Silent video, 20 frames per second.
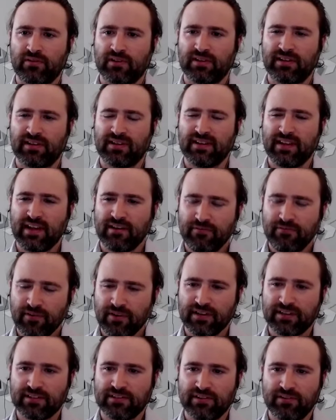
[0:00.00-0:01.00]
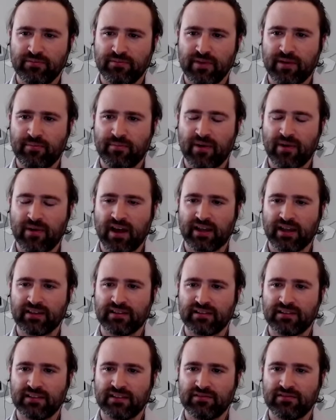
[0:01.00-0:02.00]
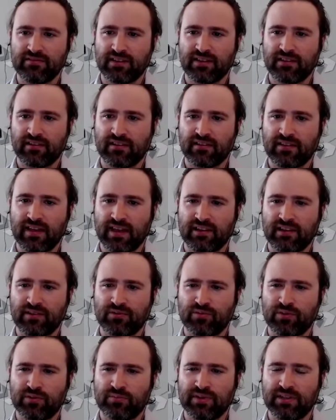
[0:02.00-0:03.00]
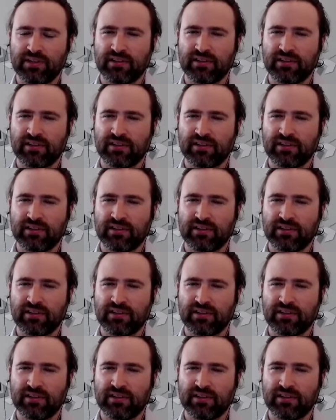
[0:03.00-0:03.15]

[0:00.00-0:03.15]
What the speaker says: never entered my mind even that it would be an